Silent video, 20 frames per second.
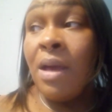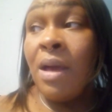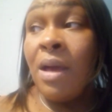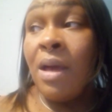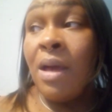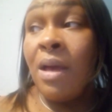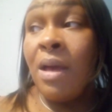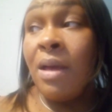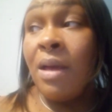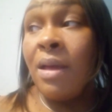I
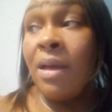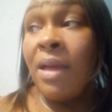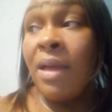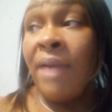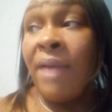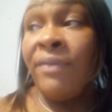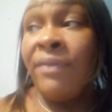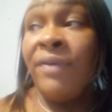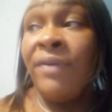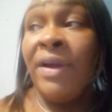
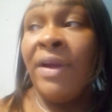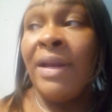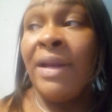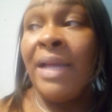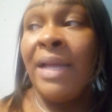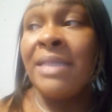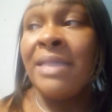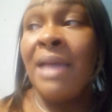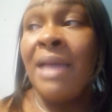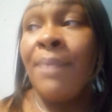have a very
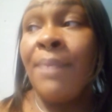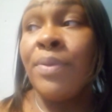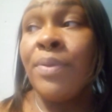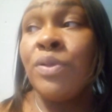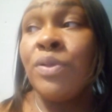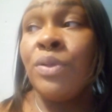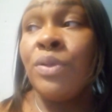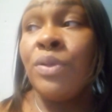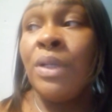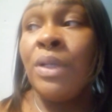nice
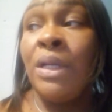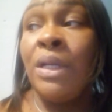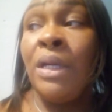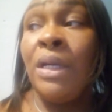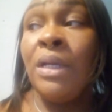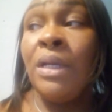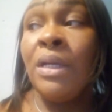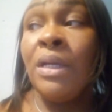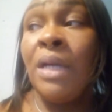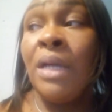opportunity,
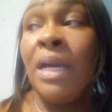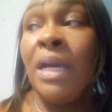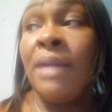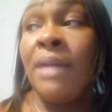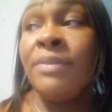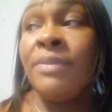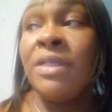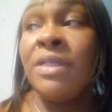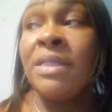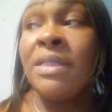and
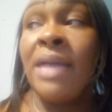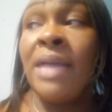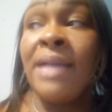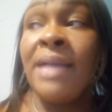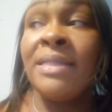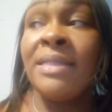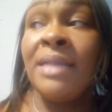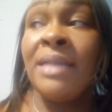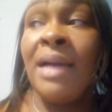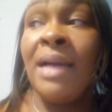I'm just
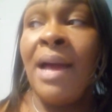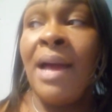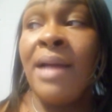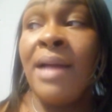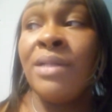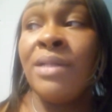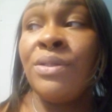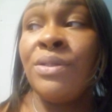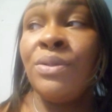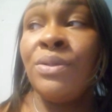asking God
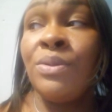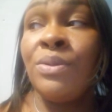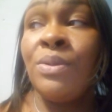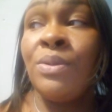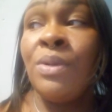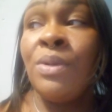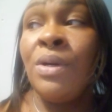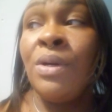to